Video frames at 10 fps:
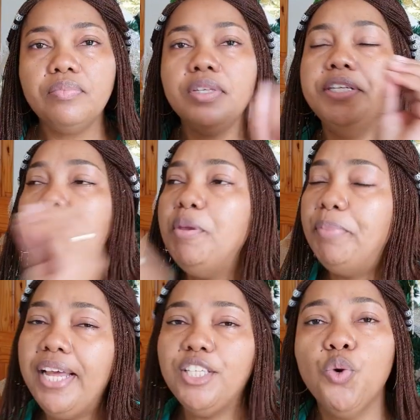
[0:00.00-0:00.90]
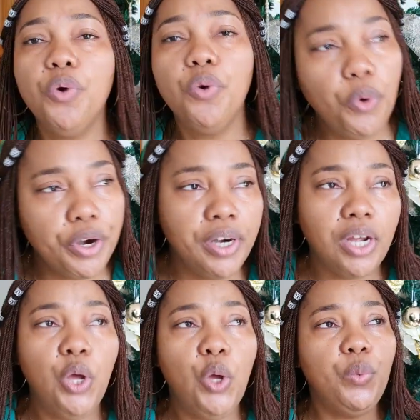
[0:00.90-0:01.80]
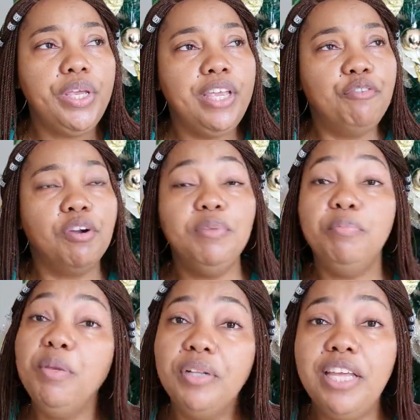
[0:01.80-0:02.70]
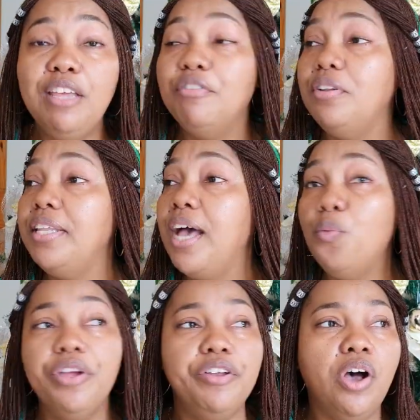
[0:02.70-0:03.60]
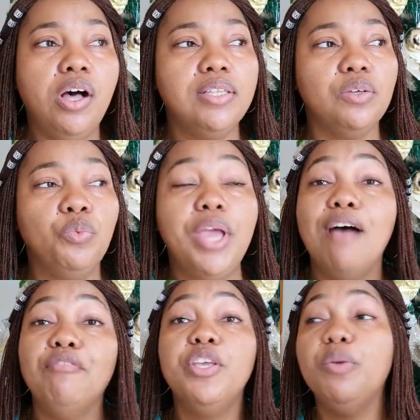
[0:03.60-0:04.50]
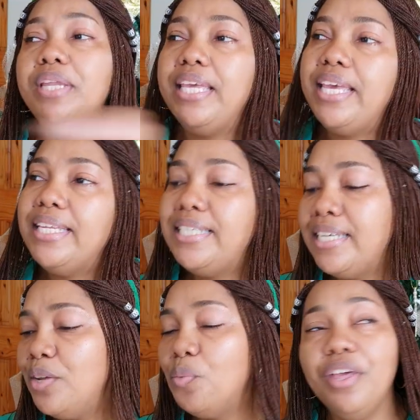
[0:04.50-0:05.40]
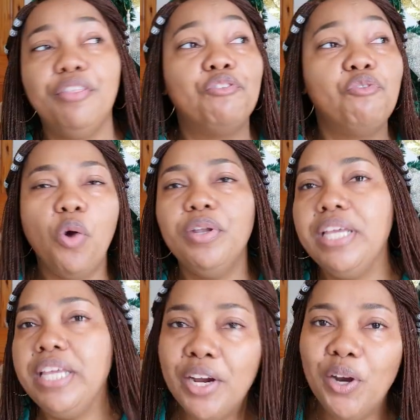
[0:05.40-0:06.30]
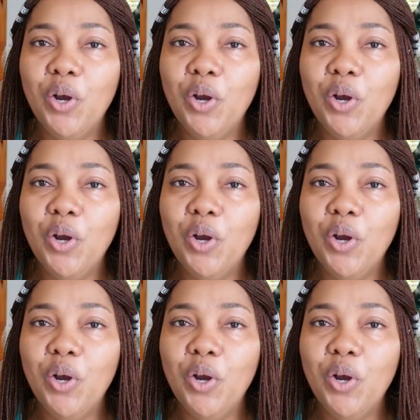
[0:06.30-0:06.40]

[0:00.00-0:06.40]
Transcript: the people at our work, we eat from the people even that we haven't communicated with throughout the year.